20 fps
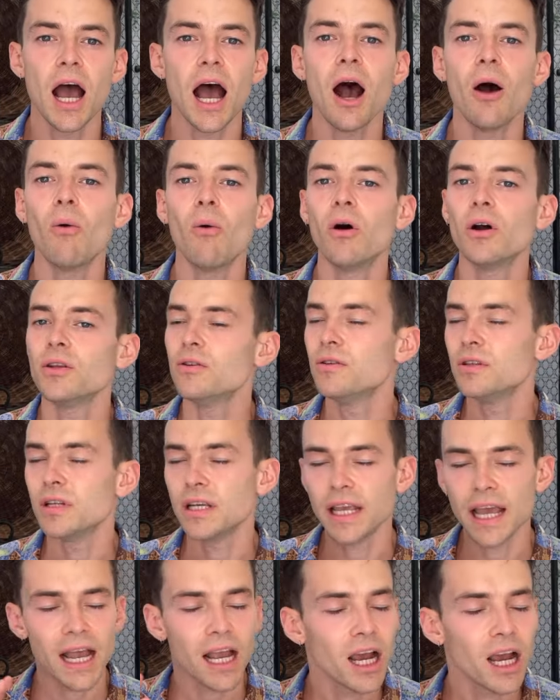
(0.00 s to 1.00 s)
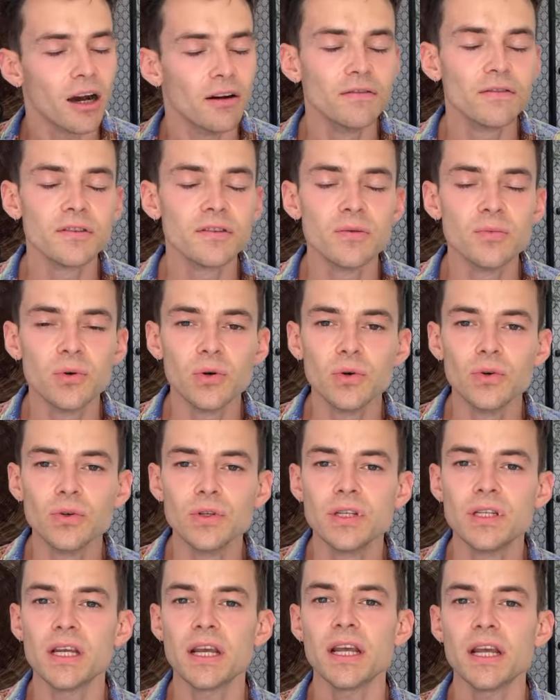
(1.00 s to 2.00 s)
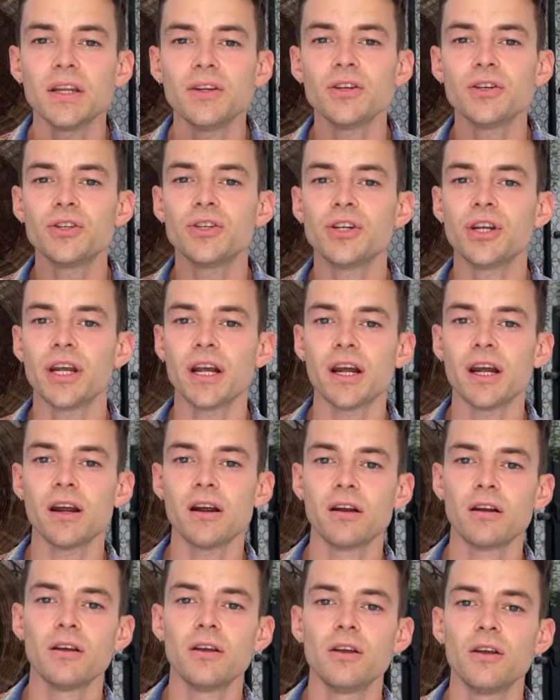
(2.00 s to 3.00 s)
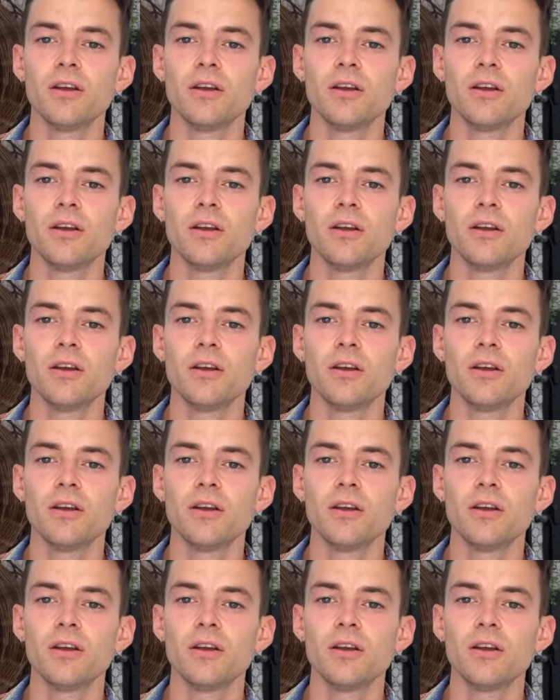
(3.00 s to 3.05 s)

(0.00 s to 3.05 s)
I want you to get comfortable, sit in your chair,